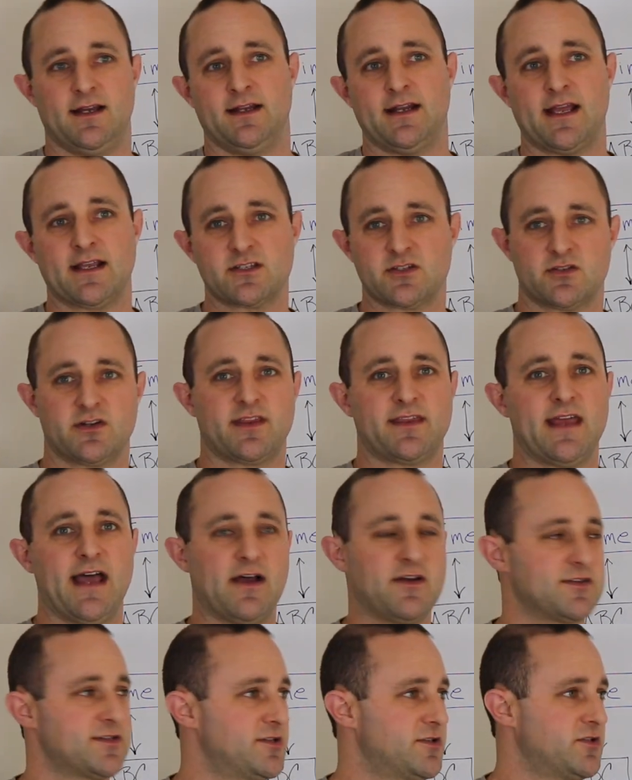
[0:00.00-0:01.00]
an extra
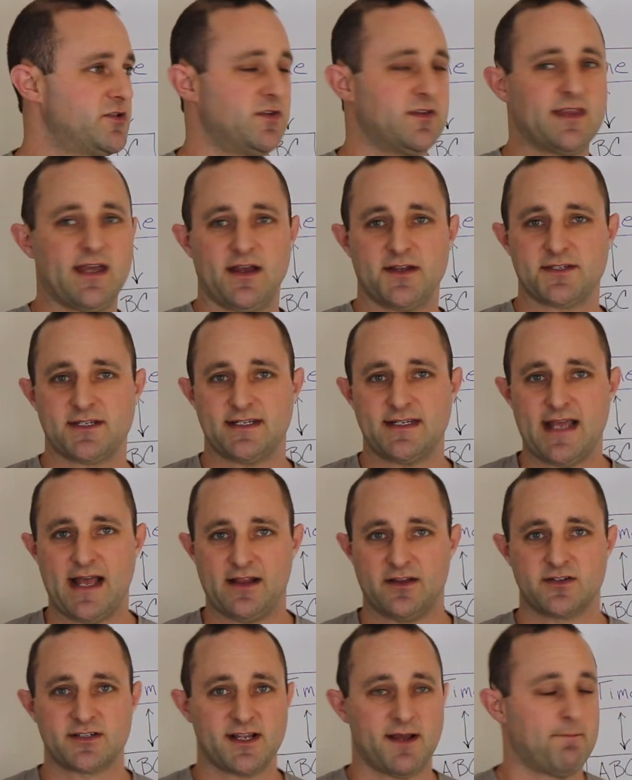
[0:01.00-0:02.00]
$1,000 or
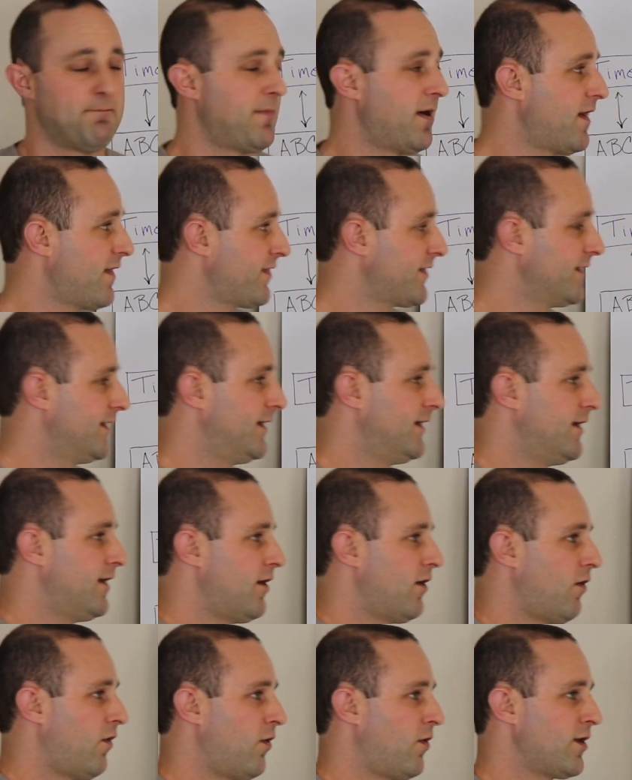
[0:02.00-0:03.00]
$2,000 a month,
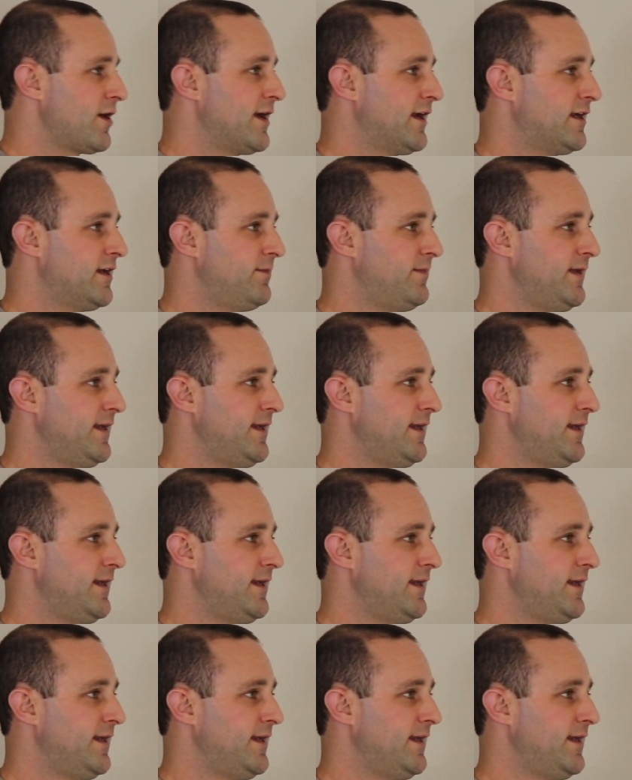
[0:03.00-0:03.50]
or it could